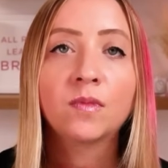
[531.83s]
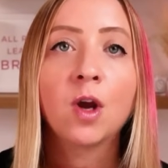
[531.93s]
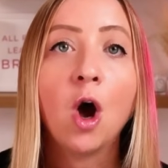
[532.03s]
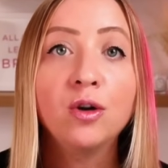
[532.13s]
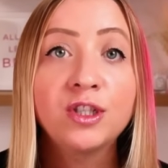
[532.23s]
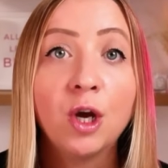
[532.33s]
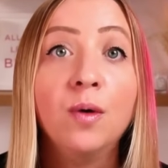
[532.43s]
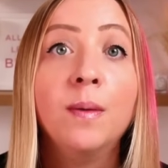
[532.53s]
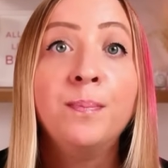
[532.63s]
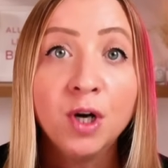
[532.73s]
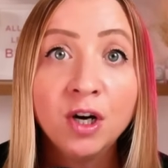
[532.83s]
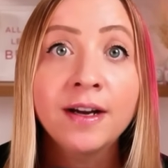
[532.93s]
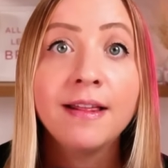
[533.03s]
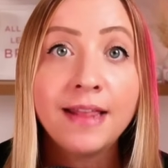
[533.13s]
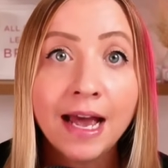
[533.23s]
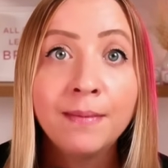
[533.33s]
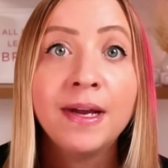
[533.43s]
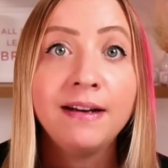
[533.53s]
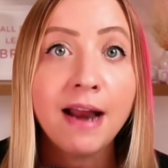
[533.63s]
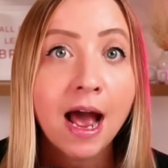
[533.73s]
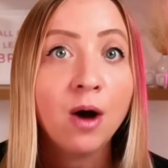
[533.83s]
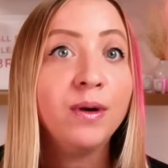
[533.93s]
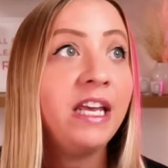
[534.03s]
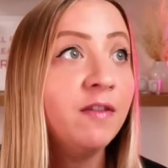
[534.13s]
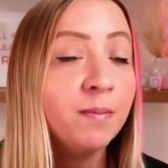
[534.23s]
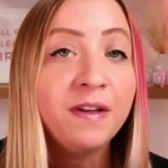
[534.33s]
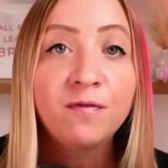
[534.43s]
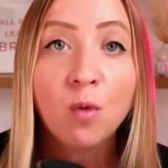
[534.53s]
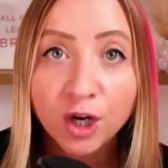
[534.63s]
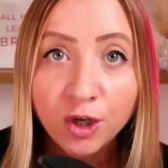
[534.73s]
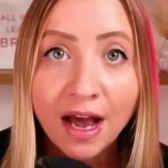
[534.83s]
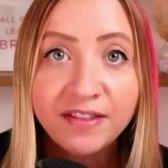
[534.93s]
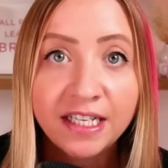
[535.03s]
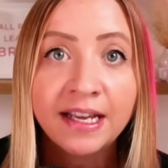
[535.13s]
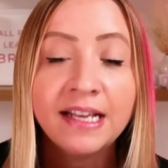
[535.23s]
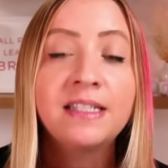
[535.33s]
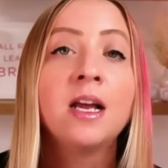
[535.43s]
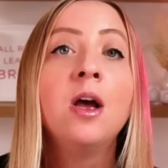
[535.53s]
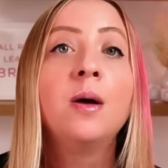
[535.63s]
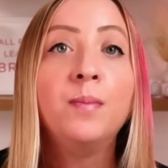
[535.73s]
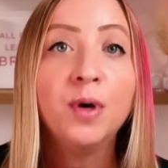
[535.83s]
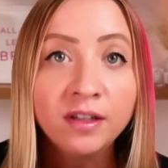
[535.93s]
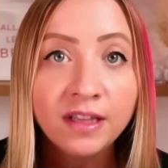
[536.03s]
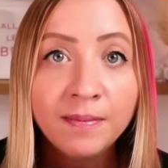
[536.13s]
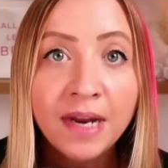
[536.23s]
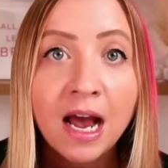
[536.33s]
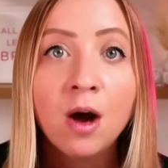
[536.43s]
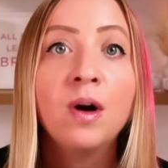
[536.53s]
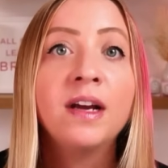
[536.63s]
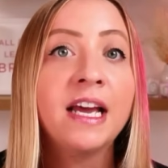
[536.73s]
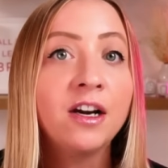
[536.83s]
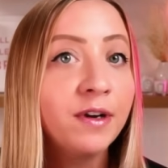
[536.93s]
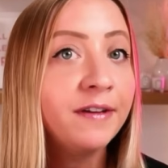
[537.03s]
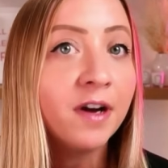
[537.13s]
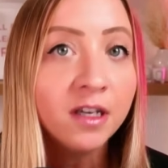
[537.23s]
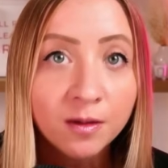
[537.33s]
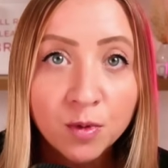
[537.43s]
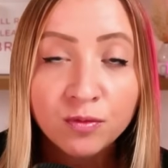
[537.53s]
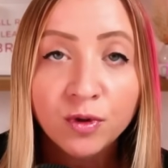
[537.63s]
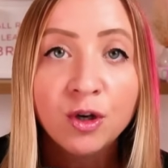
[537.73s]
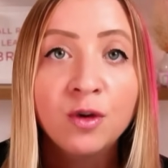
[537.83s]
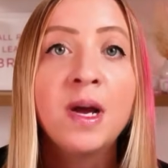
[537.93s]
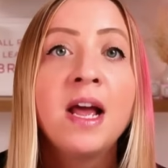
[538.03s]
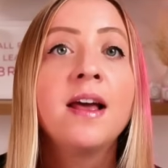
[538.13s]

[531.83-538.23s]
Also, book them now. Even before you have tickets, book them now, get a refundable room.